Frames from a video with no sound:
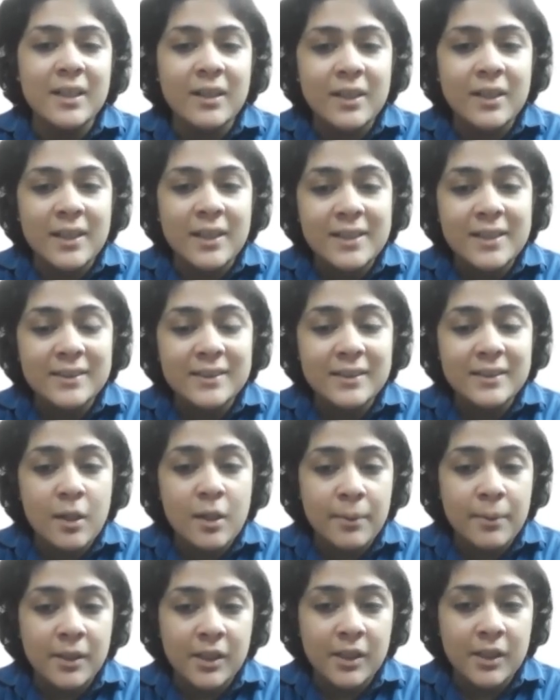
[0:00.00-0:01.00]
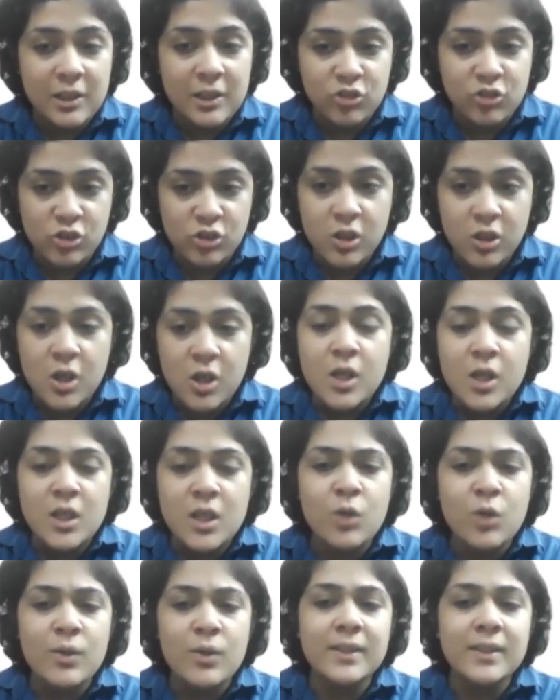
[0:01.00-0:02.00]
earliest urban culture
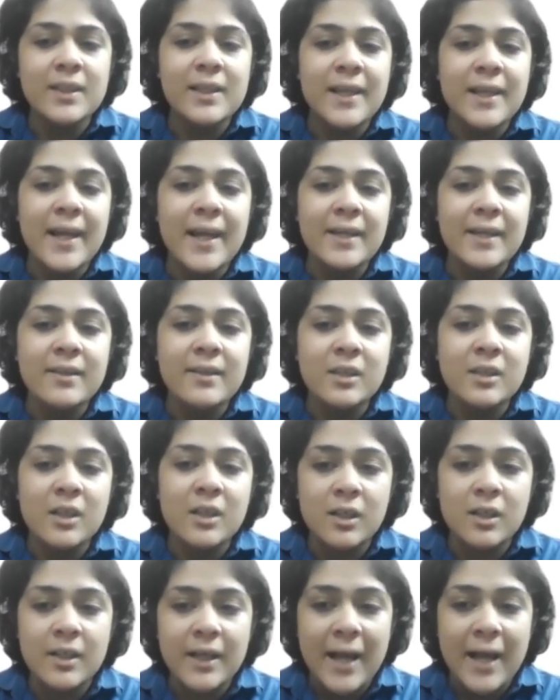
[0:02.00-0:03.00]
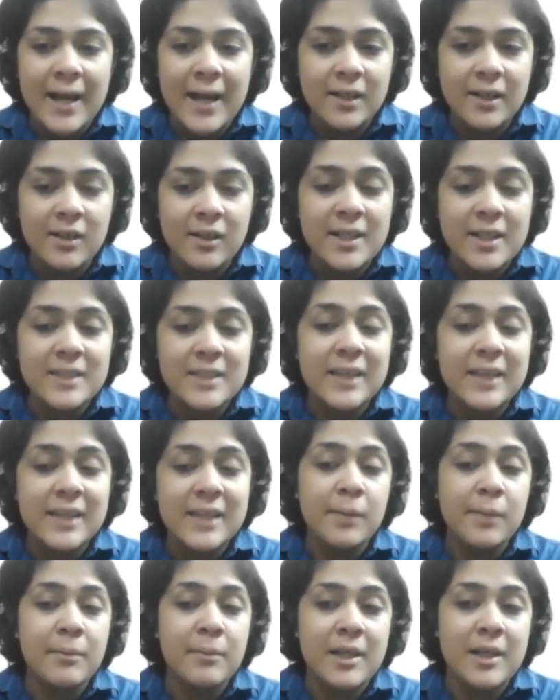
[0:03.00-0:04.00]
during the late 3rd and early
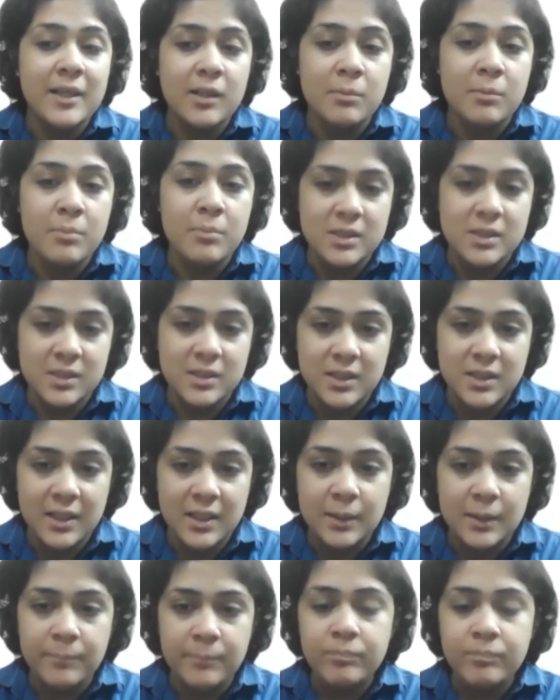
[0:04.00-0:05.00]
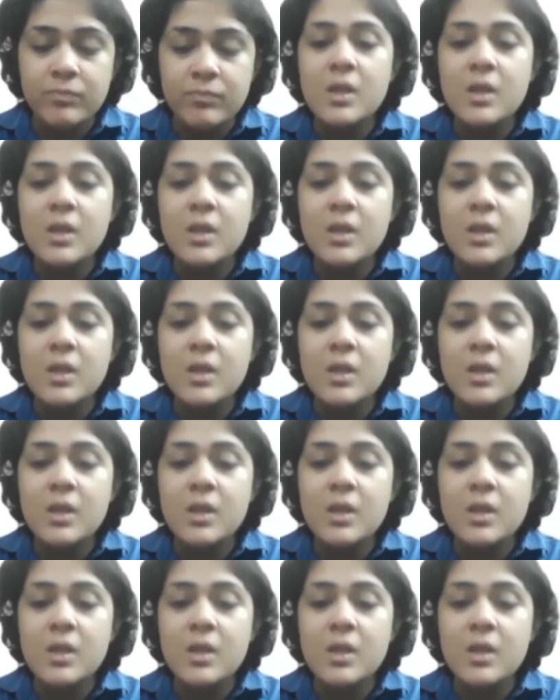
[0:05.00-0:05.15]
2nd millennium BCE,